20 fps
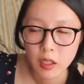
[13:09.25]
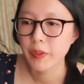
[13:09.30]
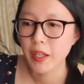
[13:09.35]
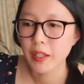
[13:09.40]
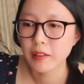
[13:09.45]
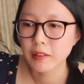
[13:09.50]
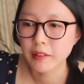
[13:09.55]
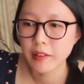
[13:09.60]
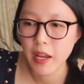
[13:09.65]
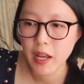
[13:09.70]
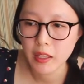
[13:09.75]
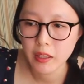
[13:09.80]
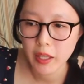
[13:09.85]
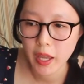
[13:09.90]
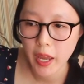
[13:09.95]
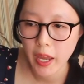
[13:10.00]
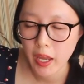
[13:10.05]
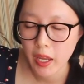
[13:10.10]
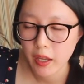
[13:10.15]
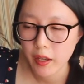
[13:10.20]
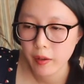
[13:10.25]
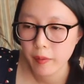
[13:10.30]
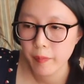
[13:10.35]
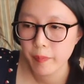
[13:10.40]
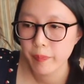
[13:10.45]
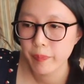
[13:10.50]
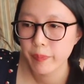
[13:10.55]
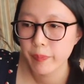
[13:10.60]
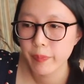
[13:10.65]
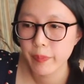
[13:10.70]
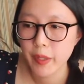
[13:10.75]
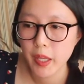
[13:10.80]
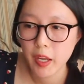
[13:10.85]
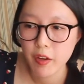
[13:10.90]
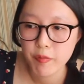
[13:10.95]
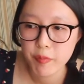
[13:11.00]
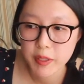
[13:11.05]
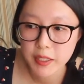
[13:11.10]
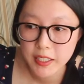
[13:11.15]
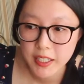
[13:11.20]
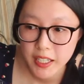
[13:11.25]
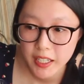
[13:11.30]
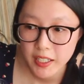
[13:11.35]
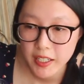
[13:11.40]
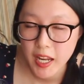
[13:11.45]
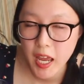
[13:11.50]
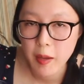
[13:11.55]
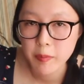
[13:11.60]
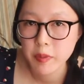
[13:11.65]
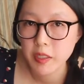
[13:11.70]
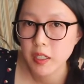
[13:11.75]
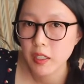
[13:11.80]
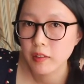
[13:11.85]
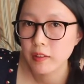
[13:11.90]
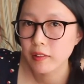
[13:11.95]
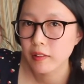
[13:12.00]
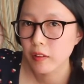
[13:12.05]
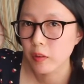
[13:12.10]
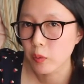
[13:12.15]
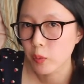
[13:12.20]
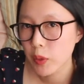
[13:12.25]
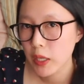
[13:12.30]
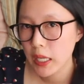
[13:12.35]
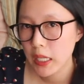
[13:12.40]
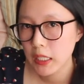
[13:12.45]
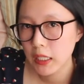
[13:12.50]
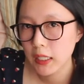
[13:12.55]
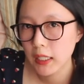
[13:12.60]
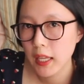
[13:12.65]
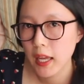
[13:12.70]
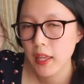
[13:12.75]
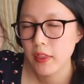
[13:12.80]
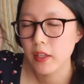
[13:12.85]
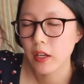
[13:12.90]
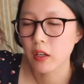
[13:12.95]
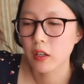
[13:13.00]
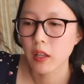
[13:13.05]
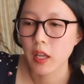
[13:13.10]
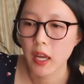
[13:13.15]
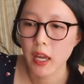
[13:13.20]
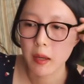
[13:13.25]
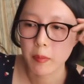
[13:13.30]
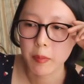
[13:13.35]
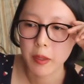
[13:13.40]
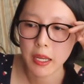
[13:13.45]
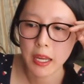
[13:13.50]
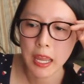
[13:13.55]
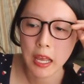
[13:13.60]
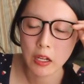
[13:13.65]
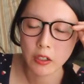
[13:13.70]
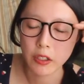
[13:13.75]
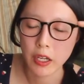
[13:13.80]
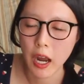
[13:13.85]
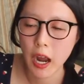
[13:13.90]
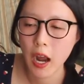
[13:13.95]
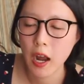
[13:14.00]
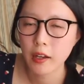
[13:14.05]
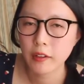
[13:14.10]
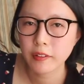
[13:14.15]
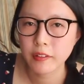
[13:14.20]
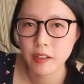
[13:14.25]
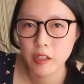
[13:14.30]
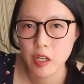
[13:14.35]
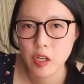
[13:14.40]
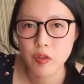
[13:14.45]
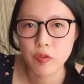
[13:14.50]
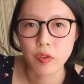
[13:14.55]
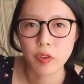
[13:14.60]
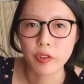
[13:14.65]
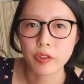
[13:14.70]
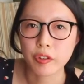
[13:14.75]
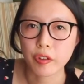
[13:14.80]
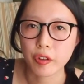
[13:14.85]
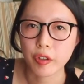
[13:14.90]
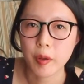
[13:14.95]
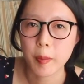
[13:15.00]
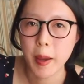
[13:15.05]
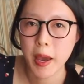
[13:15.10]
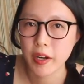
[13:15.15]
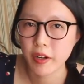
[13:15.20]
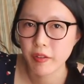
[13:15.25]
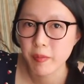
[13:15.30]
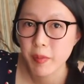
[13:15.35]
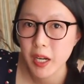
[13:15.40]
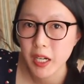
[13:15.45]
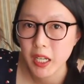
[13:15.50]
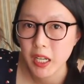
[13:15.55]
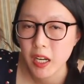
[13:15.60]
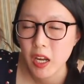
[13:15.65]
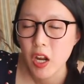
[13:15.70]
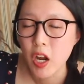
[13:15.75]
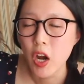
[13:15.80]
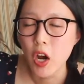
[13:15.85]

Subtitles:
It's not like they've been kidnapped against their will and they're like being held hostage for a certain amount of money,